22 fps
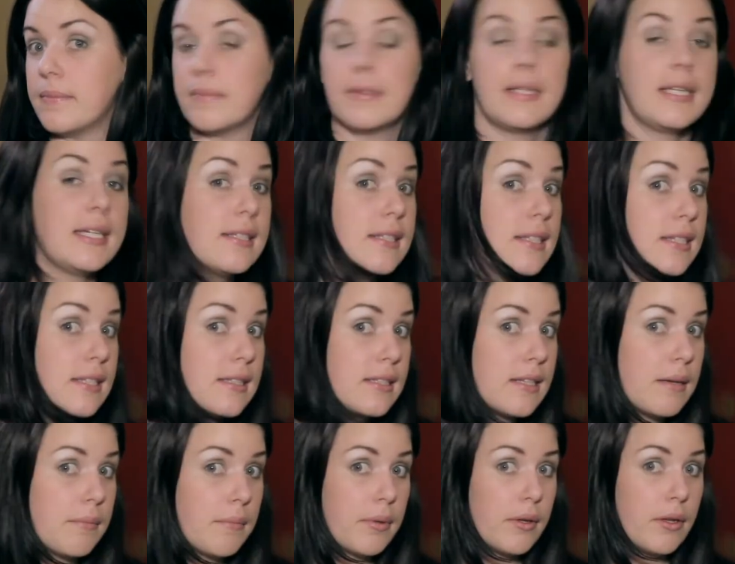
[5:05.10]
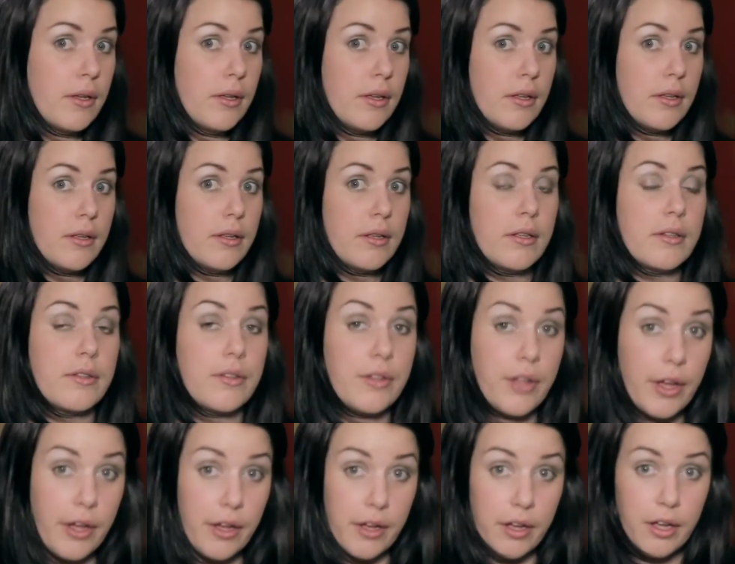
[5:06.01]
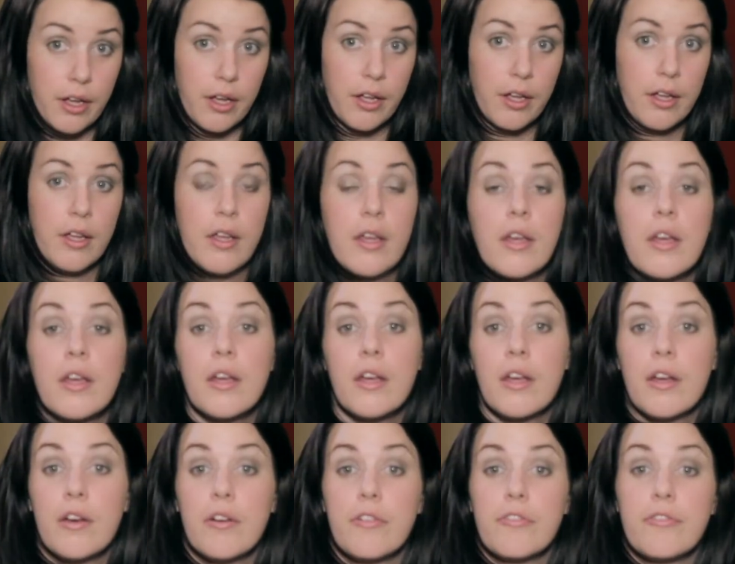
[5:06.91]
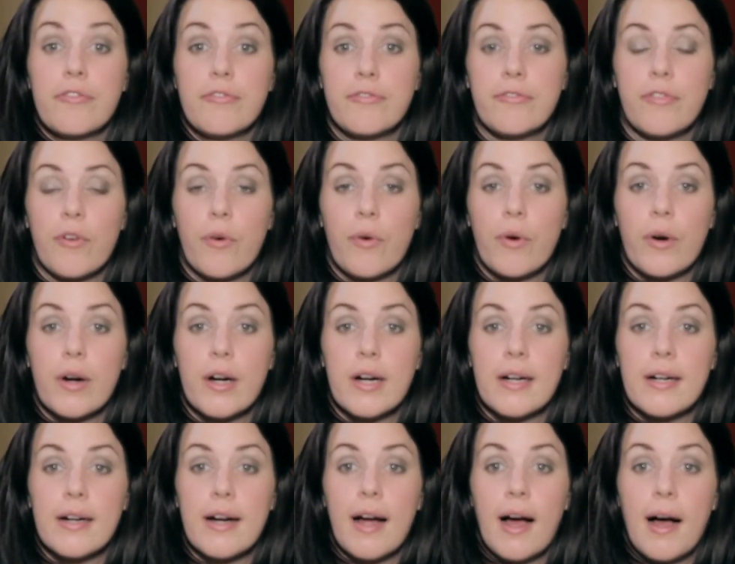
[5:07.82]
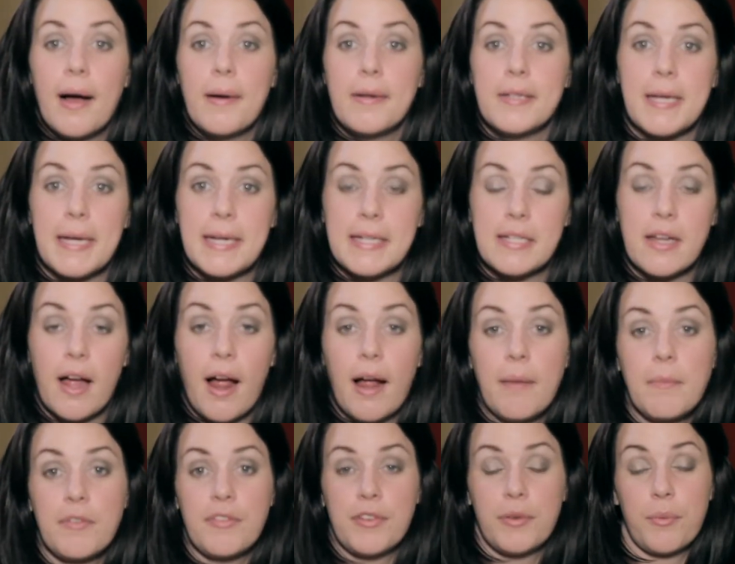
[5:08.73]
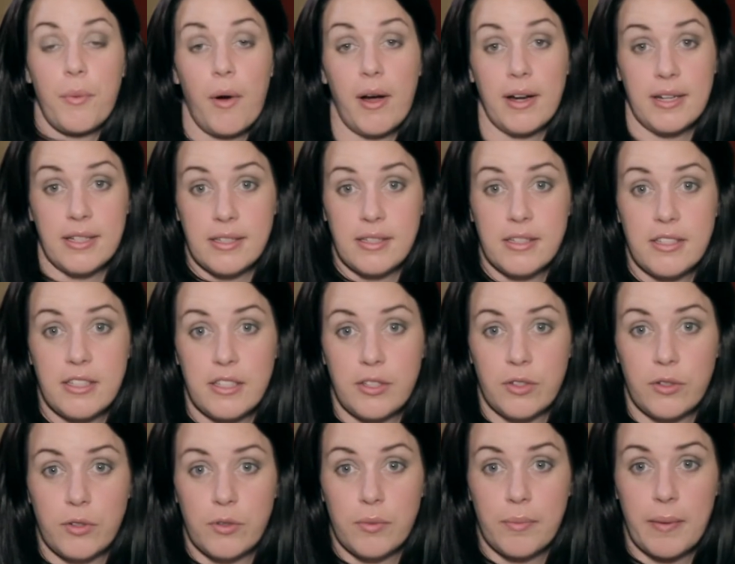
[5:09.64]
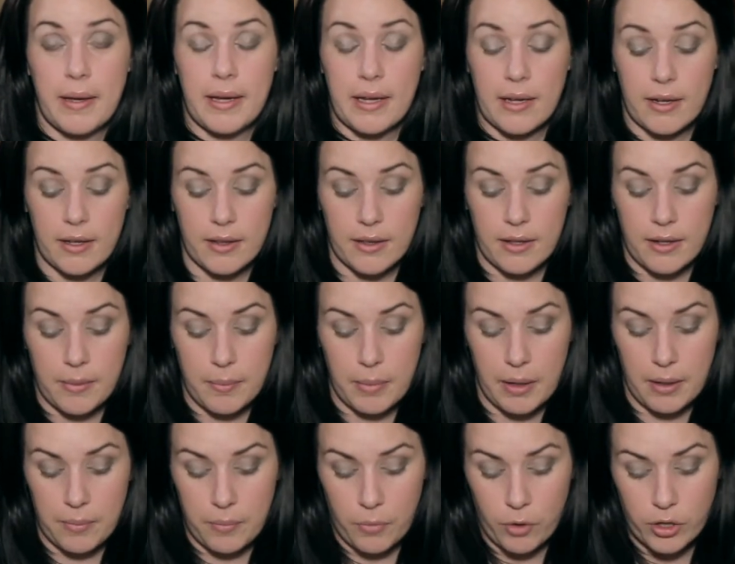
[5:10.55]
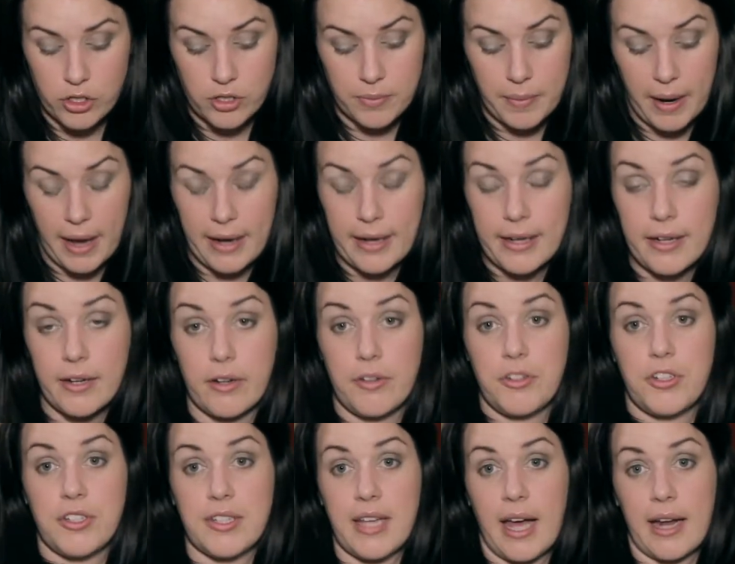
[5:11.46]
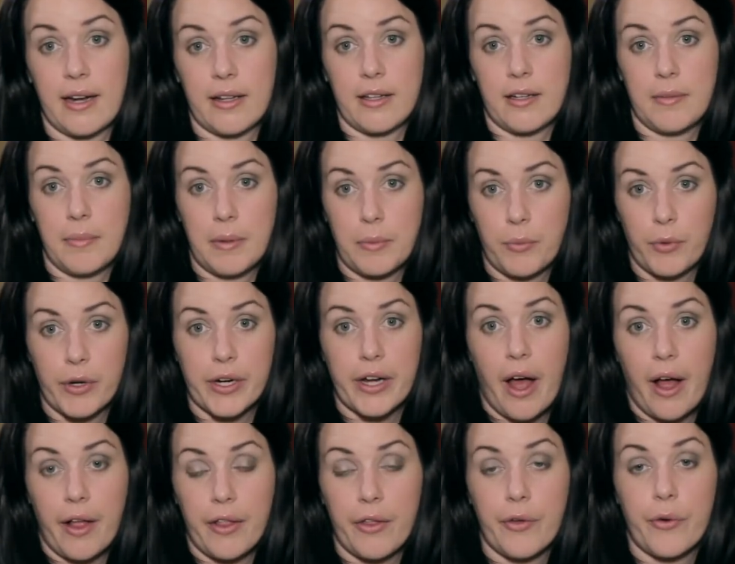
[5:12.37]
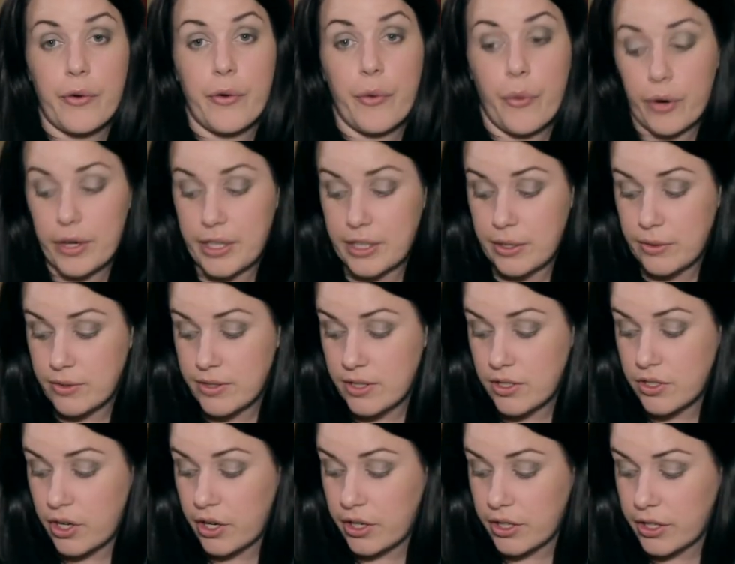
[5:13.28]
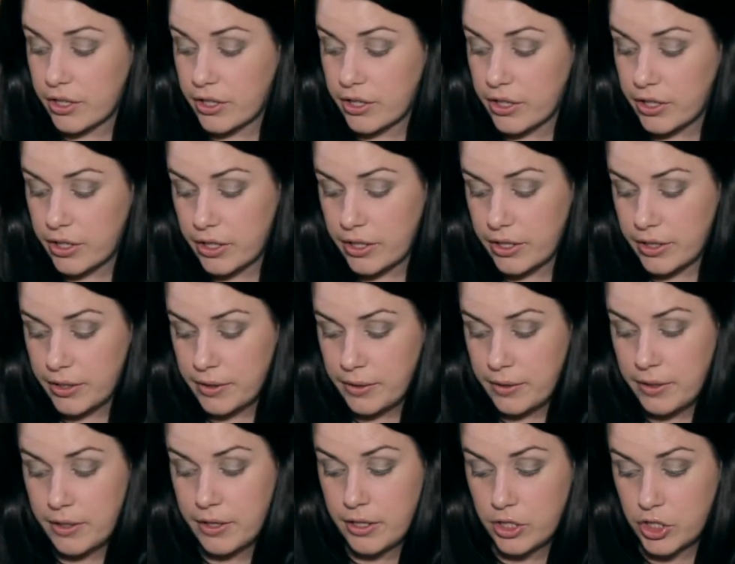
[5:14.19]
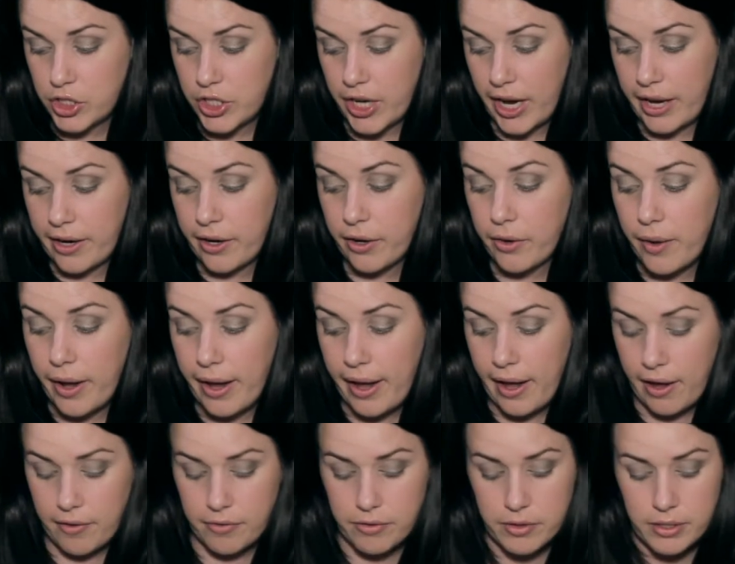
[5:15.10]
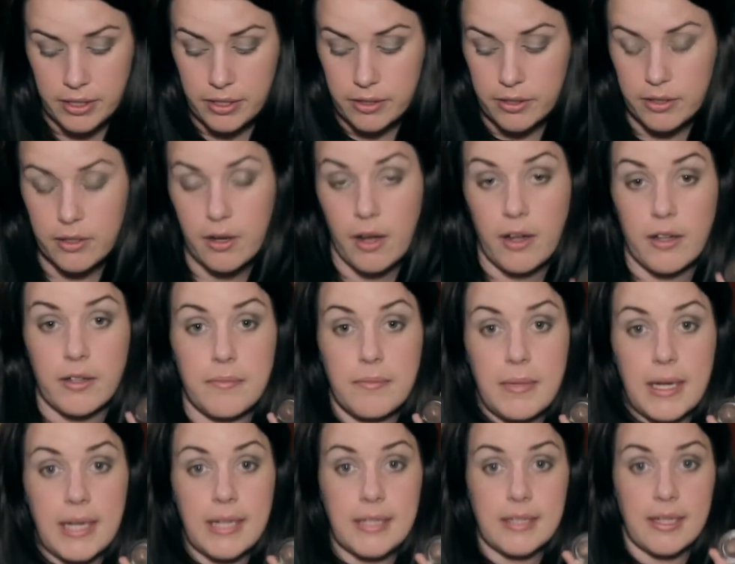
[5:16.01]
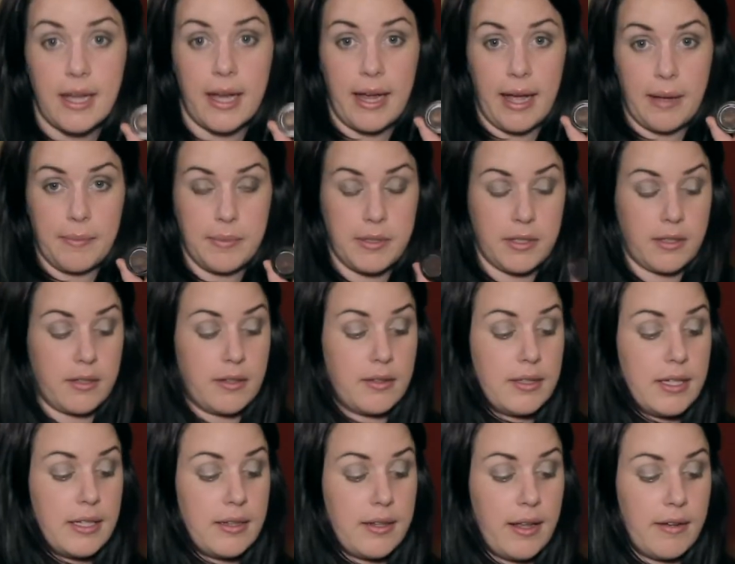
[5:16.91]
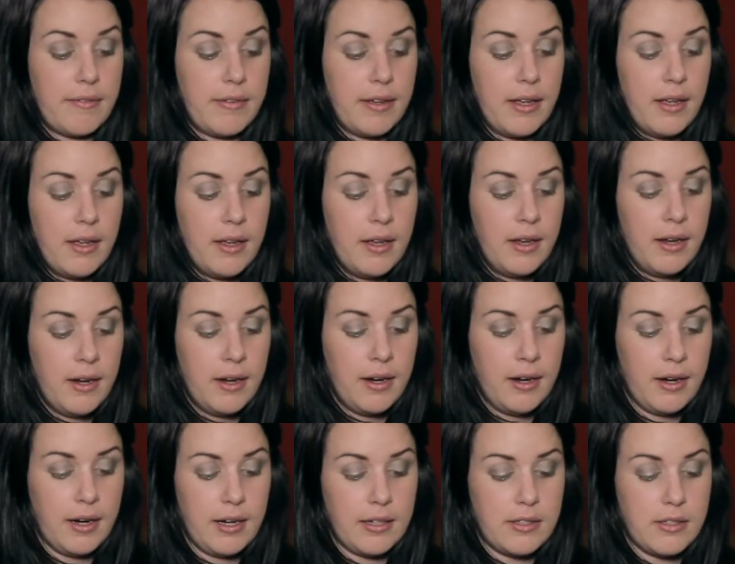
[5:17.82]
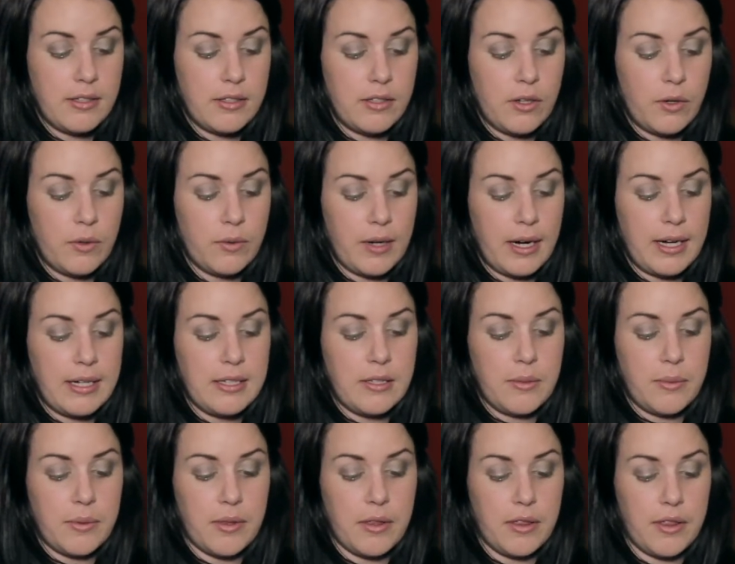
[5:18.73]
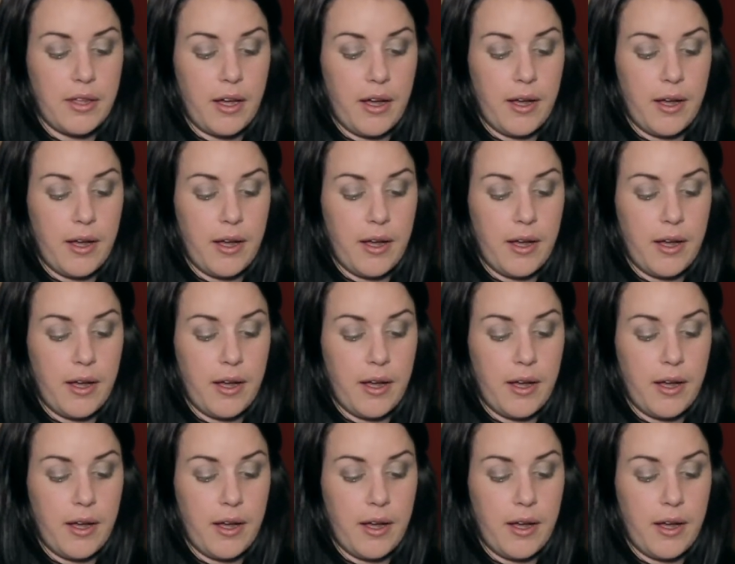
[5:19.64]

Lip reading: easy, simple look for daytime. If you wanted to make it a little bit more dramatic, you just add a little bit more color or use a darker shadow. I have one here called Minx. I absolutely love it. It's so nice with